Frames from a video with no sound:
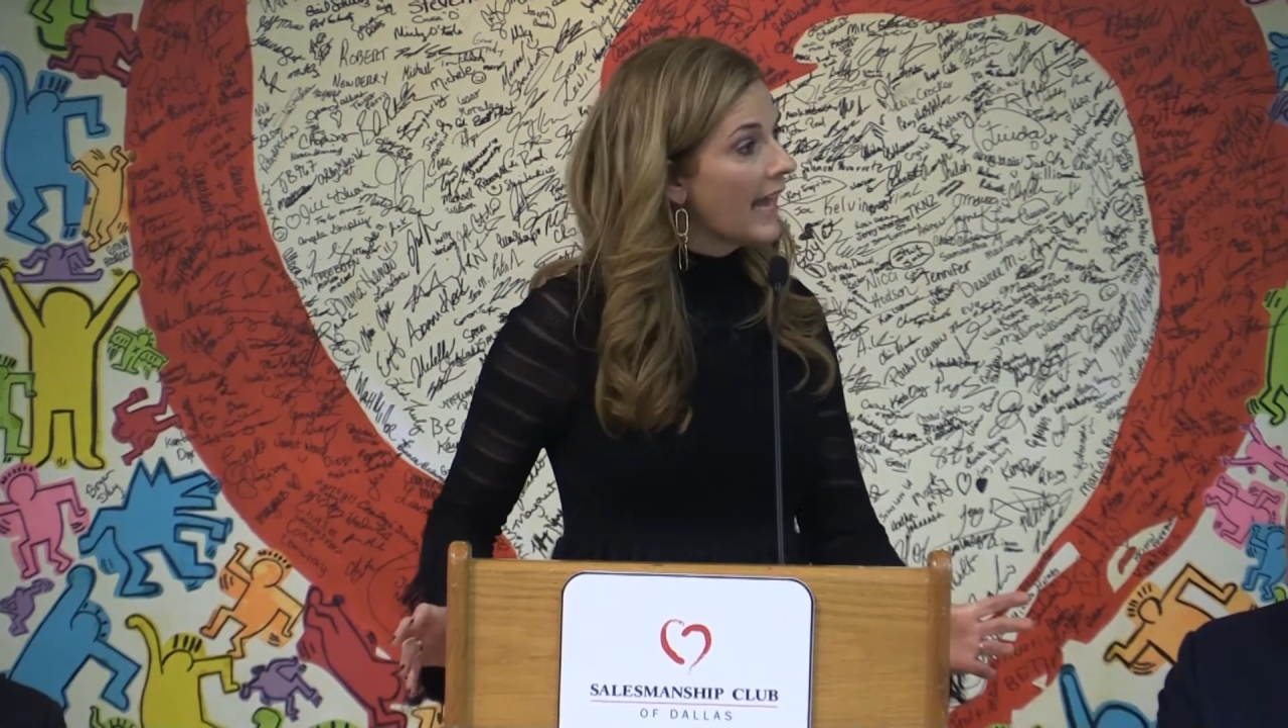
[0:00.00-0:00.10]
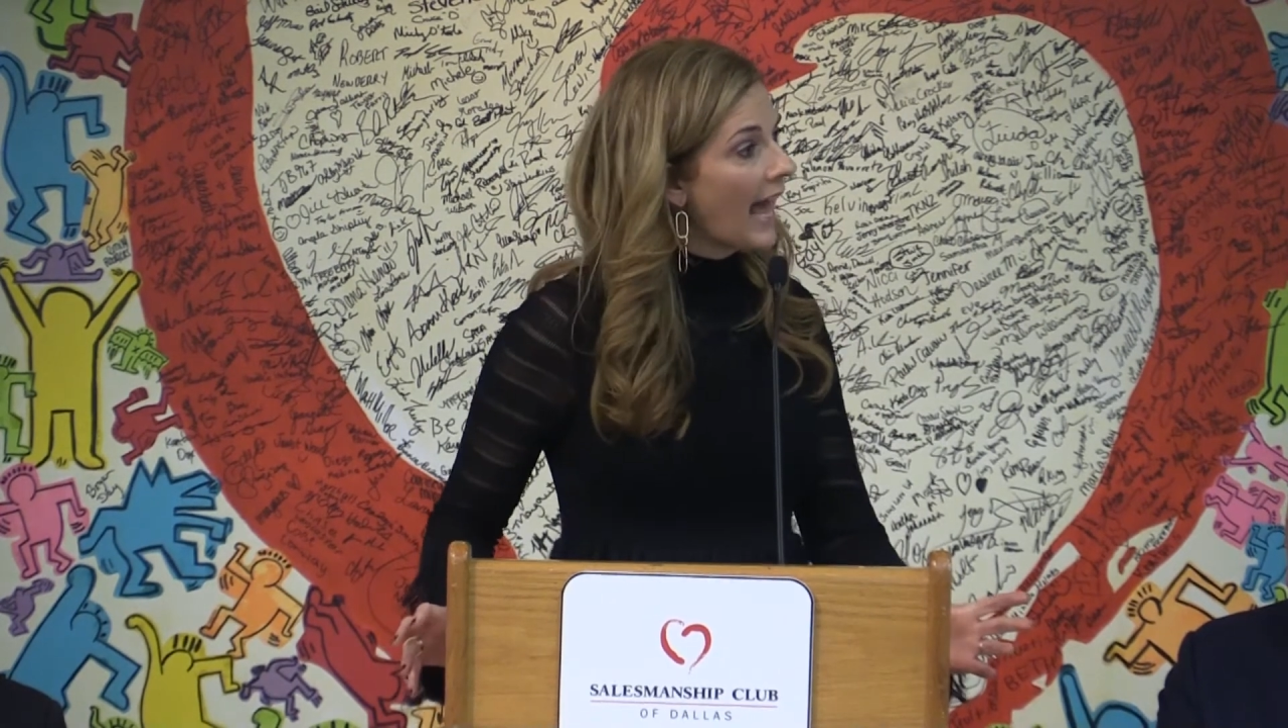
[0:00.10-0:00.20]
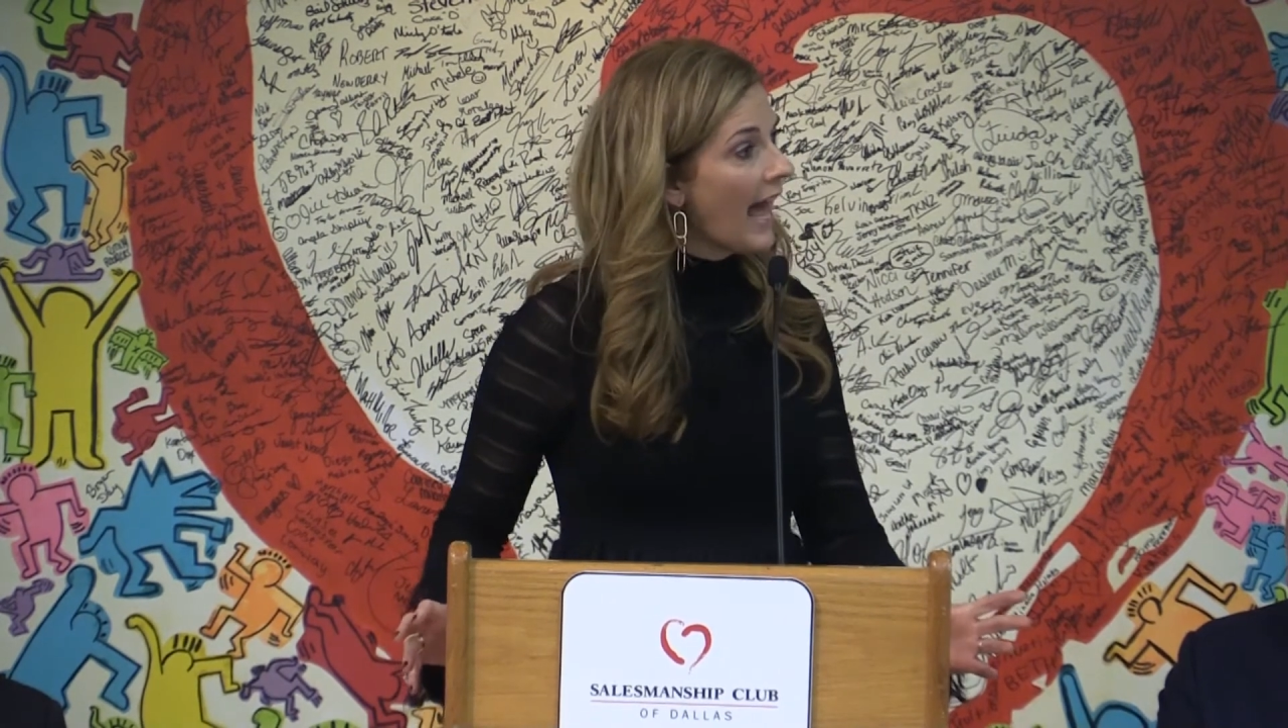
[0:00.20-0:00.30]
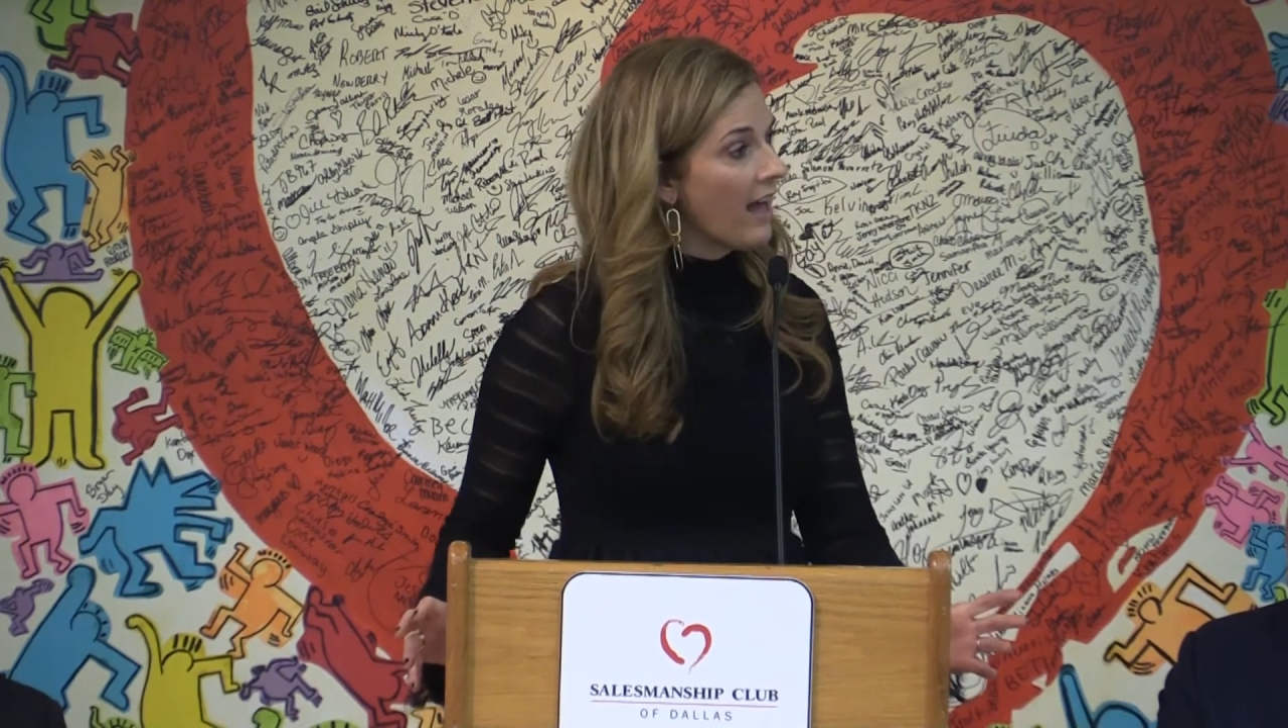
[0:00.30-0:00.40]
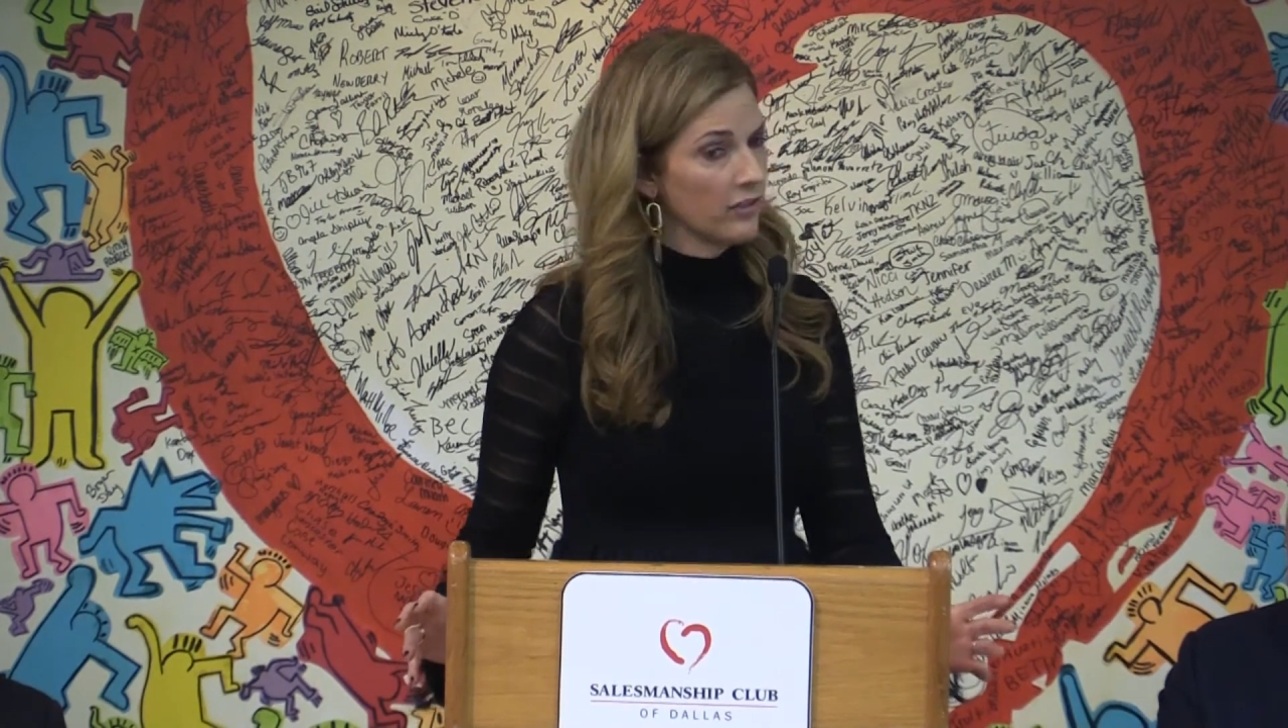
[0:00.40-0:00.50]

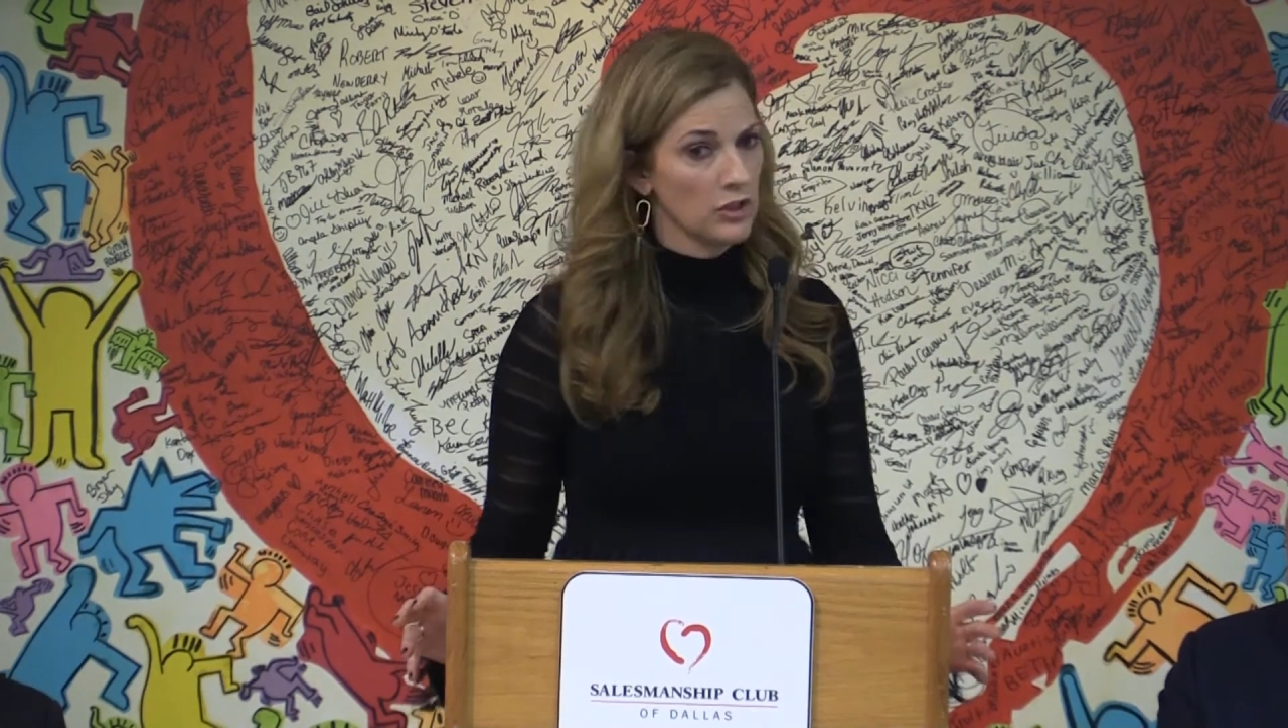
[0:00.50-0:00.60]
have,